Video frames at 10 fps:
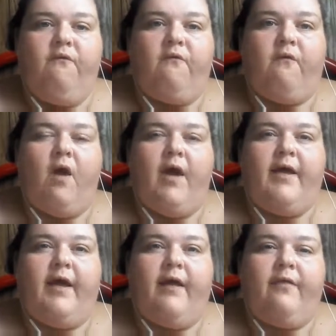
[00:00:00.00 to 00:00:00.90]

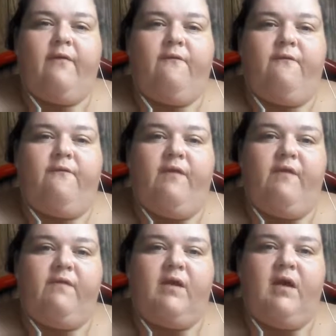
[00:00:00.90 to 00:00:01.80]
Friday the
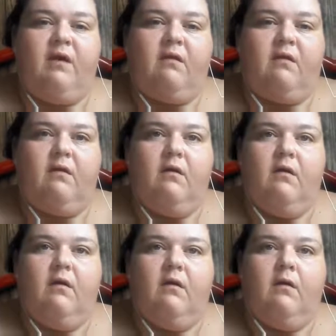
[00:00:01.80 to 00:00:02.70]
15th.
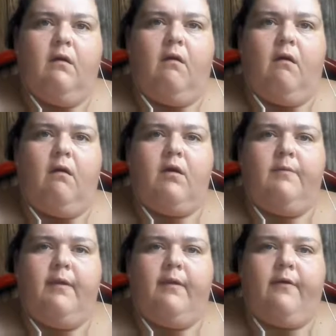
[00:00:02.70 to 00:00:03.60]
Oh, it could
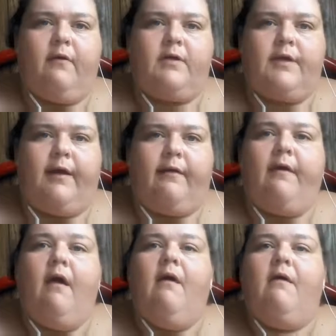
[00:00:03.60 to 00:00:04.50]
have been the 13th.
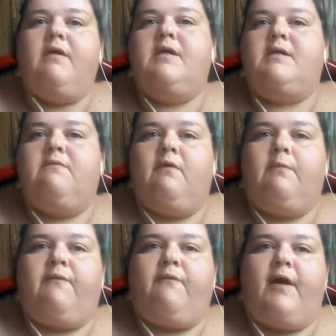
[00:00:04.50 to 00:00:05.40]
It'll
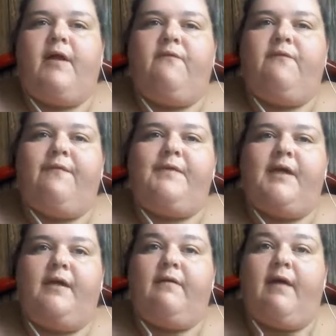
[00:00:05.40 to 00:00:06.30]
be Friday the
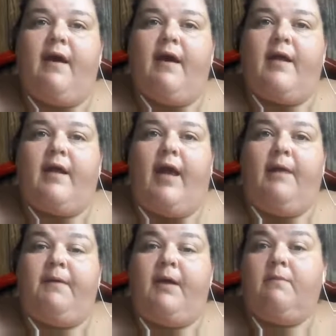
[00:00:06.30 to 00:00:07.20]
15th at
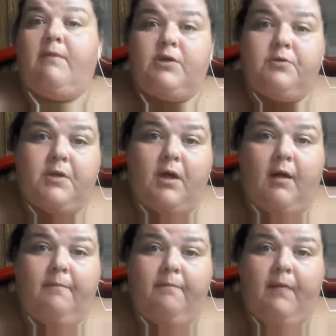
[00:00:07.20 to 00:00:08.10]
8 p.m. Eastern
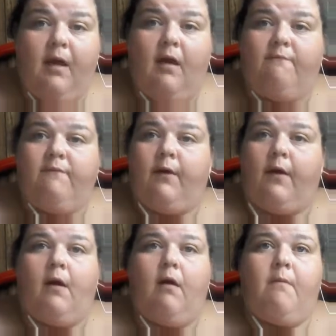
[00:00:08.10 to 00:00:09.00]
Time. If you
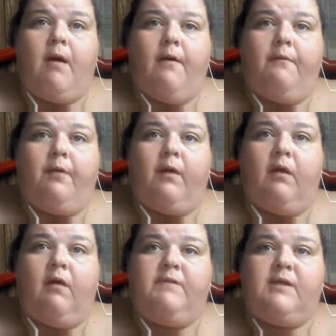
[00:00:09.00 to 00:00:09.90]
can come, I would
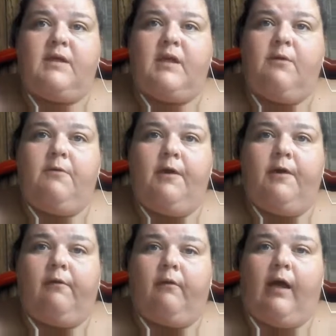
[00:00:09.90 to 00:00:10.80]
love to see you
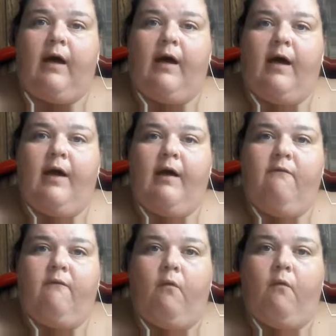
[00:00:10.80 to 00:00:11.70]
here
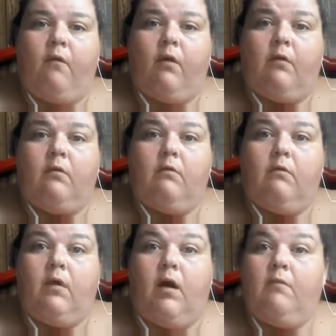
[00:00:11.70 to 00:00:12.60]
live, or
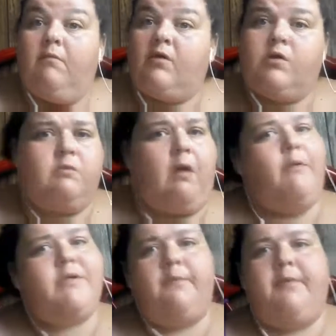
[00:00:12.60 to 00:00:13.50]
there's
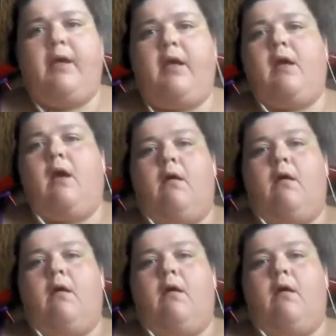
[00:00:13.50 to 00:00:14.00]
always going to be